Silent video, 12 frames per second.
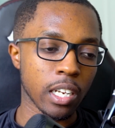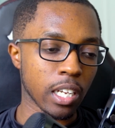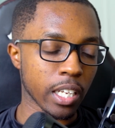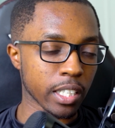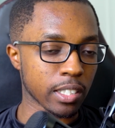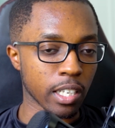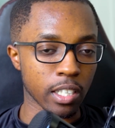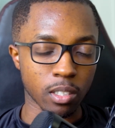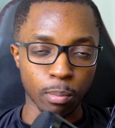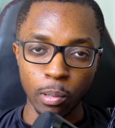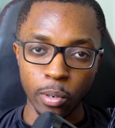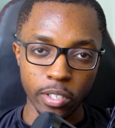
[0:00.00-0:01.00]
Like I said, it
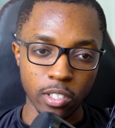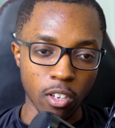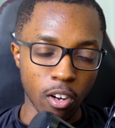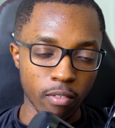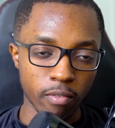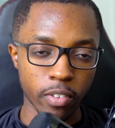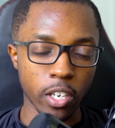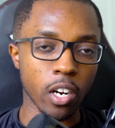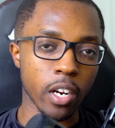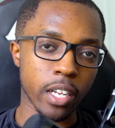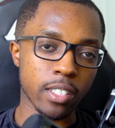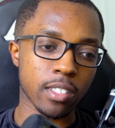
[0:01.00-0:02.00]
supports
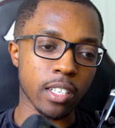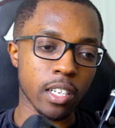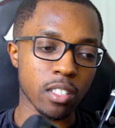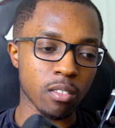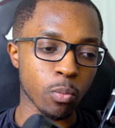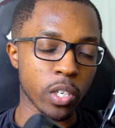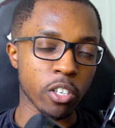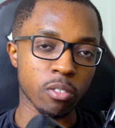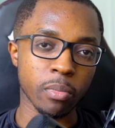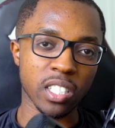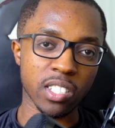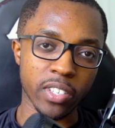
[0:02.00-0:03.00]
VR headsets, Windows
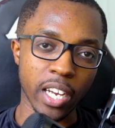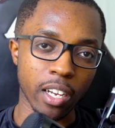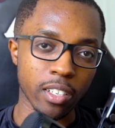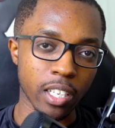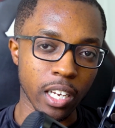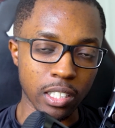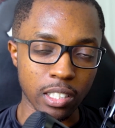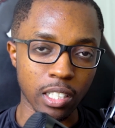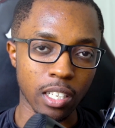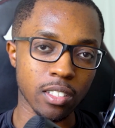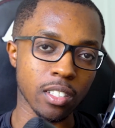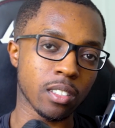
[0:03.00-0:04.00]
mixed reality
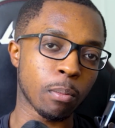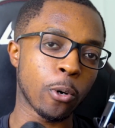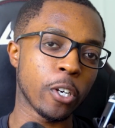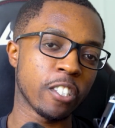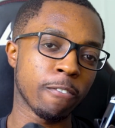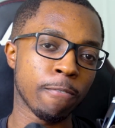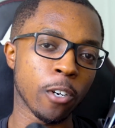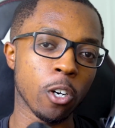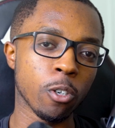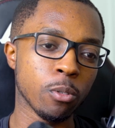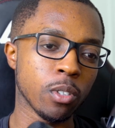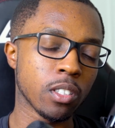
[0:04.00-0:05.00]
headsets, it supports
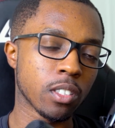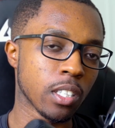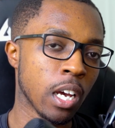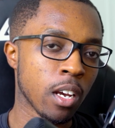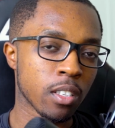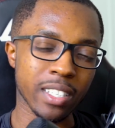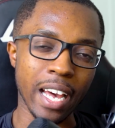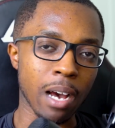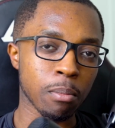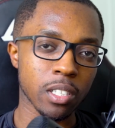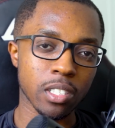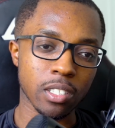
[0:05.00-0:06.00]
phones,
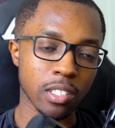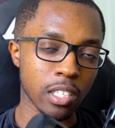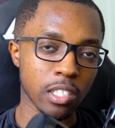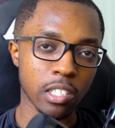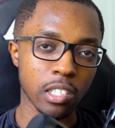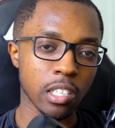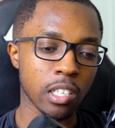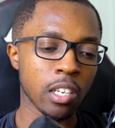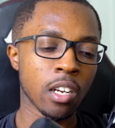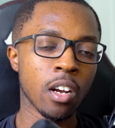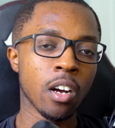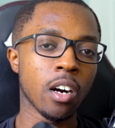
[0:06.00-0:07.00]
tablets
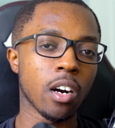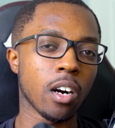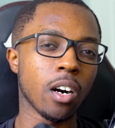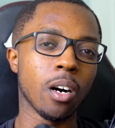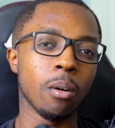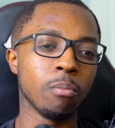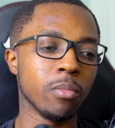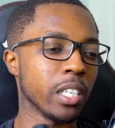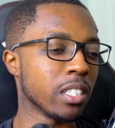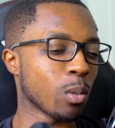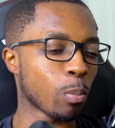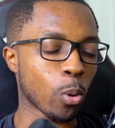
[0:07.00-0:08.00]
essentially.
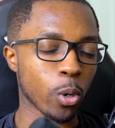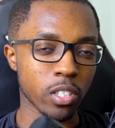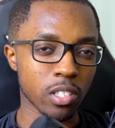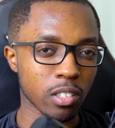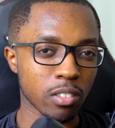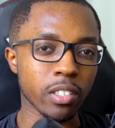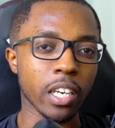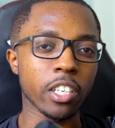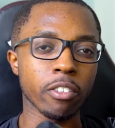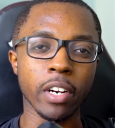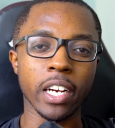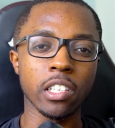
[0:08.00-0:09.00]
It supports like
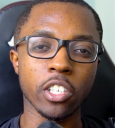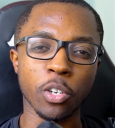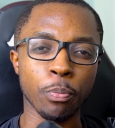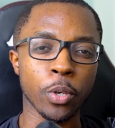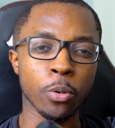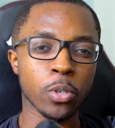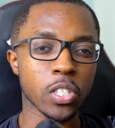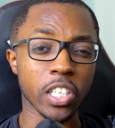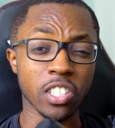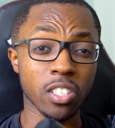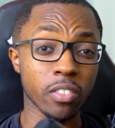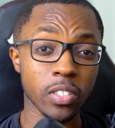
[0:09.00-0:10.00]
your regular computers
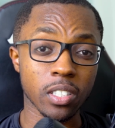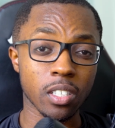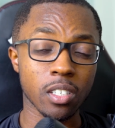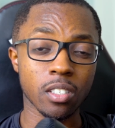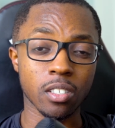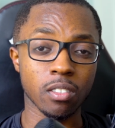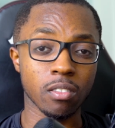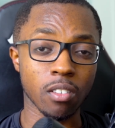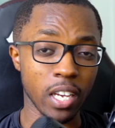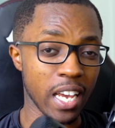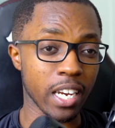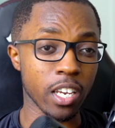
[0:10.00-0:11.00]
like Surfaces and
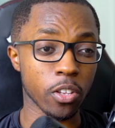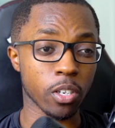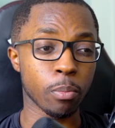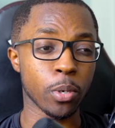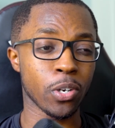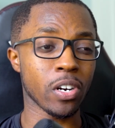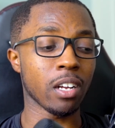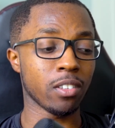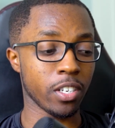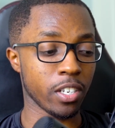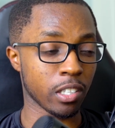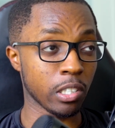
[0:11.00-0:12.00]
any other computer out
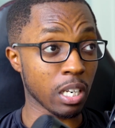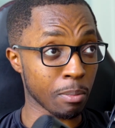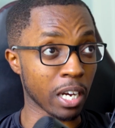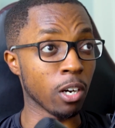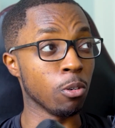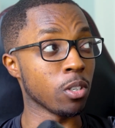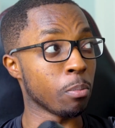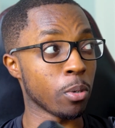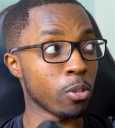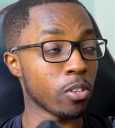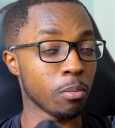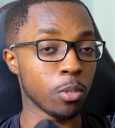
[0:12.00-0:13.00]
there, including my own
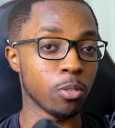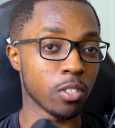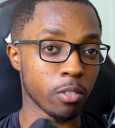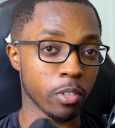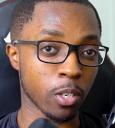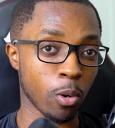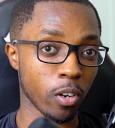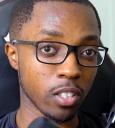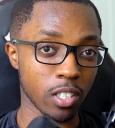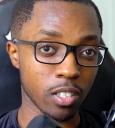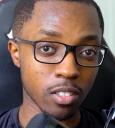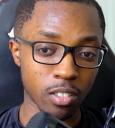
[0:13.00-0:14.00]
computer I'm using to
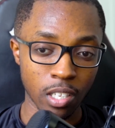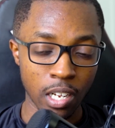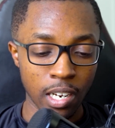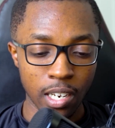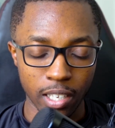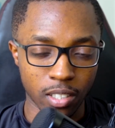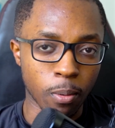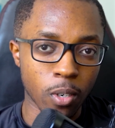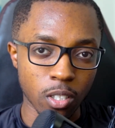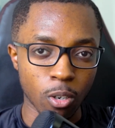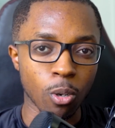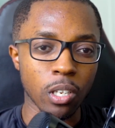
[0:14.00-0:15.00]
record this. It
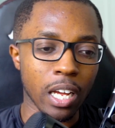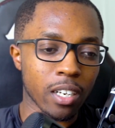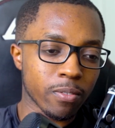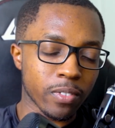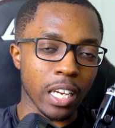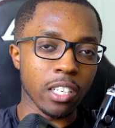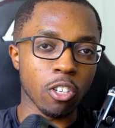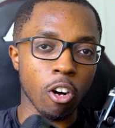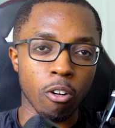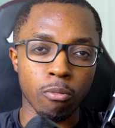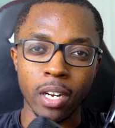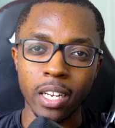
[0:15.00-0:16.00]
supports a whole lot of things
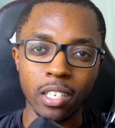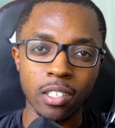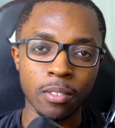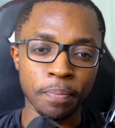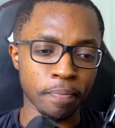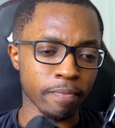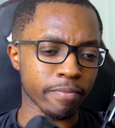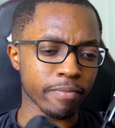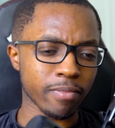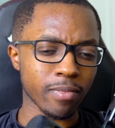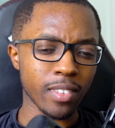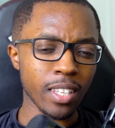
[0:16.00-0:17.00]
already,
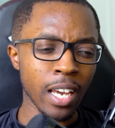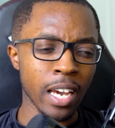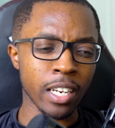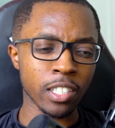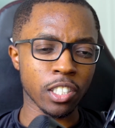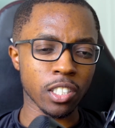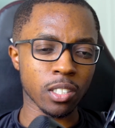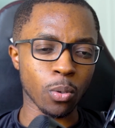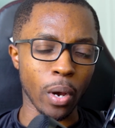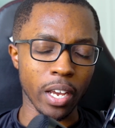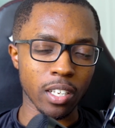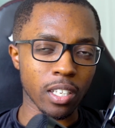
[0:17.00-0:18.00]
and it's
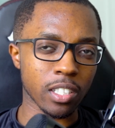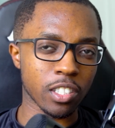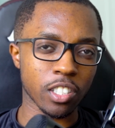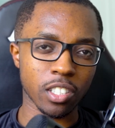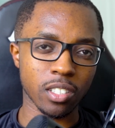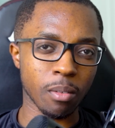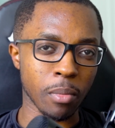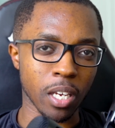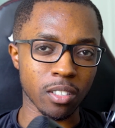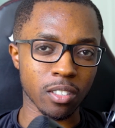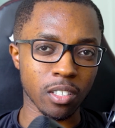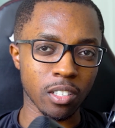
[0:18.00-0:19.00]
just
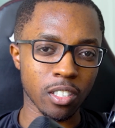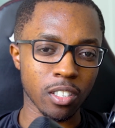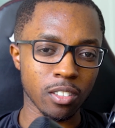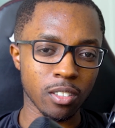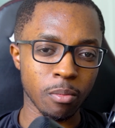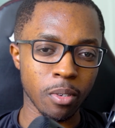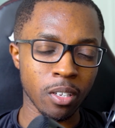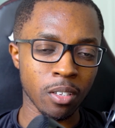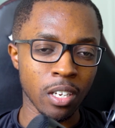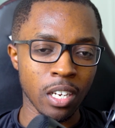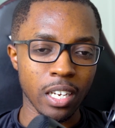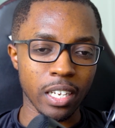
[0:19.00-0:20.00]
amazing looking to me.
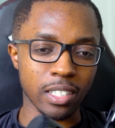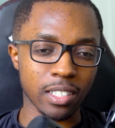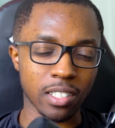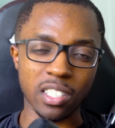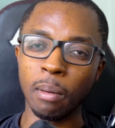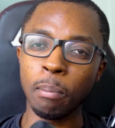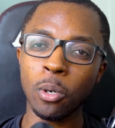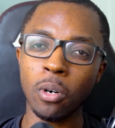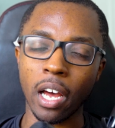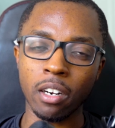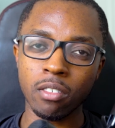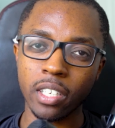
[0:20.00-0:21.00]
It's simple.
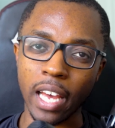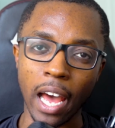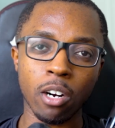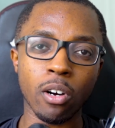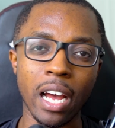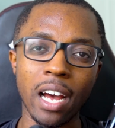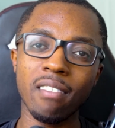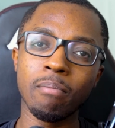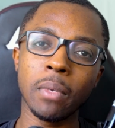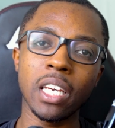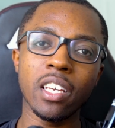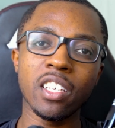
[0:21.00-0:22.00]
I don't have
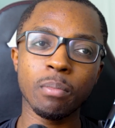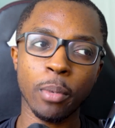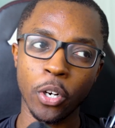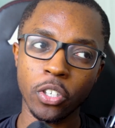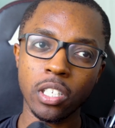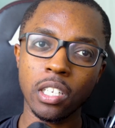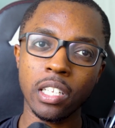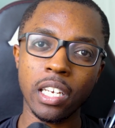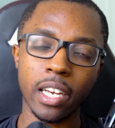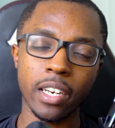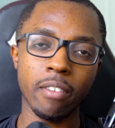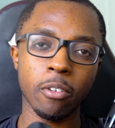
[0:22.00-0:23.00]
meetings personally.
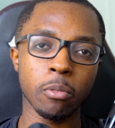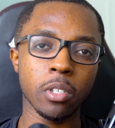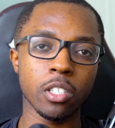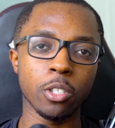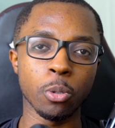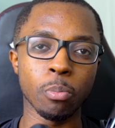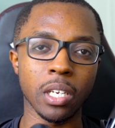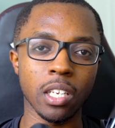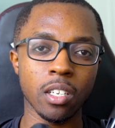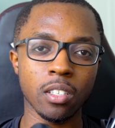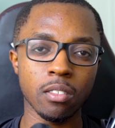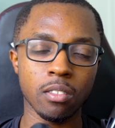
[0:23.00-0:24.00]
I never really do
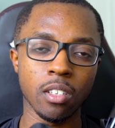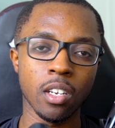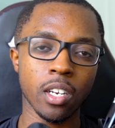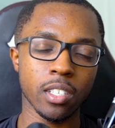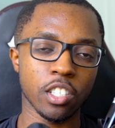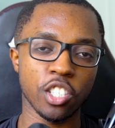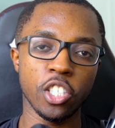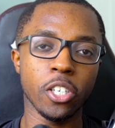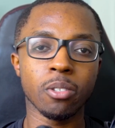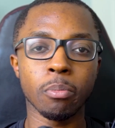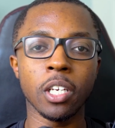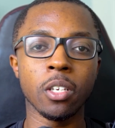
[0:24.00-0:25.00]
meetings because it's
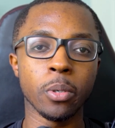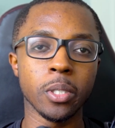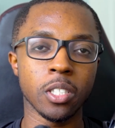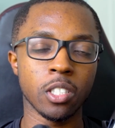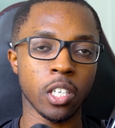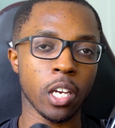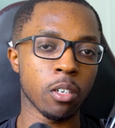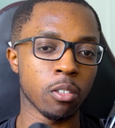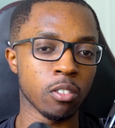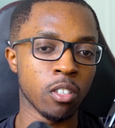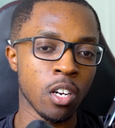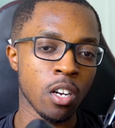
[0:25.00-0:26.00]
just me doing this
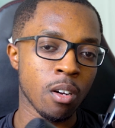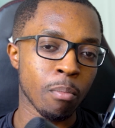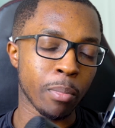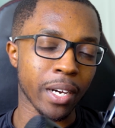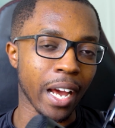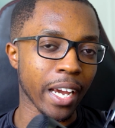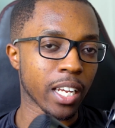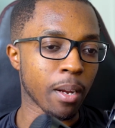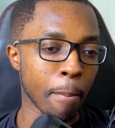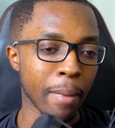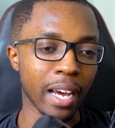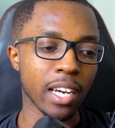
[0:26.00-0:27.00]
channel, but I can
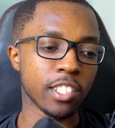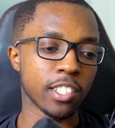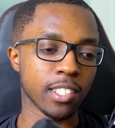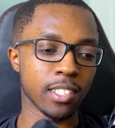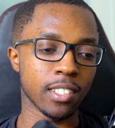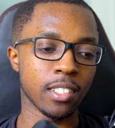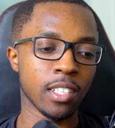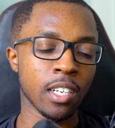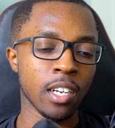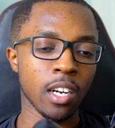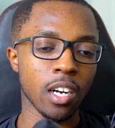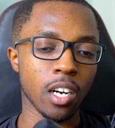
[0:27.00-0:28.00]
imagine
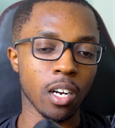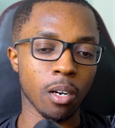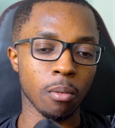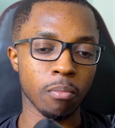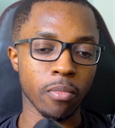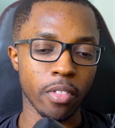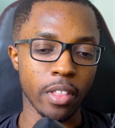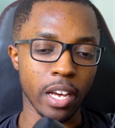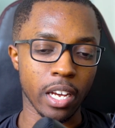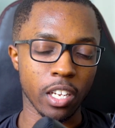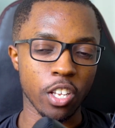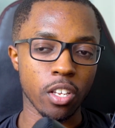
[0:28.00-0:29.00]

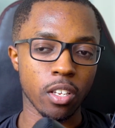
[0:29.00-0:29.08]
that